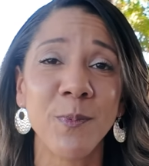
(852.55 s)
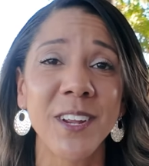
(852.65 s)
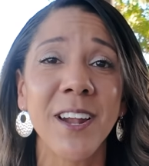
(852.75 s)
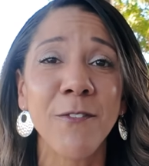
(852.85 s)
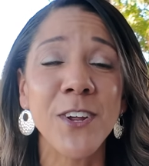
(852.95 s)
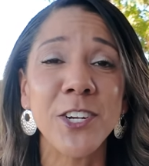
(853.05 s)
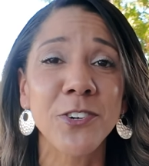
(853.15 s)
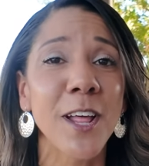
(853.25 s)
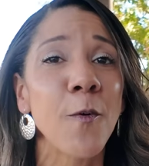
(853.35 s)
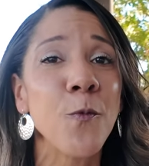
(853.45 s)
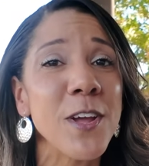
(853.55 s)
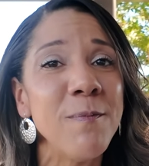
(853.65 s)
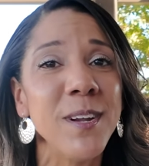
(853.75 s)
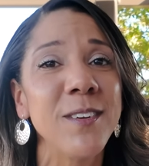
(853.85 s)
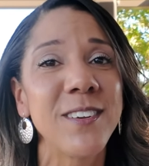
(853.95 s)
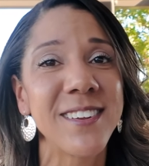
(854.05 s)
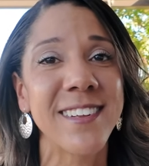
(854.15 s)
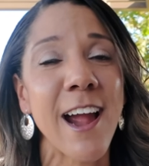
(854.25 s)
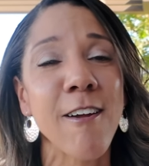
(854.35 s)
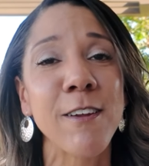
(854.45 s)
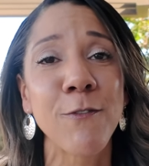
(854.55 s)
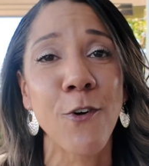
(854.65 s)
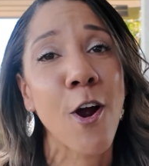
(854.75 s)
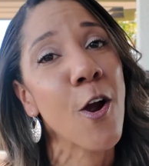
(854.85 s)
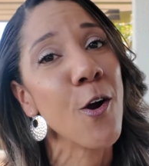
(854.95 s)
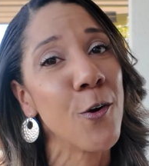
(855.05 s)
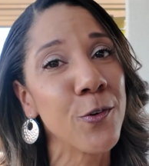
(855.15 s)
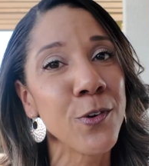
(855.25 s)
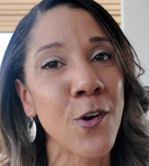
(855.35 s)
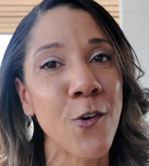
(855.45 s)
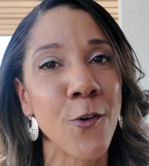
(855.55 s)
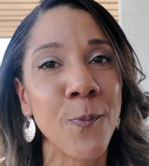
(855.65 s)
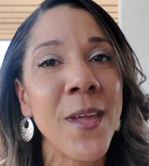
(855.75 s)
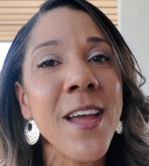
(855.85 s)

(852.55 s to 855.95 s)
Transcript: and a feature that we've been desiring for our own home,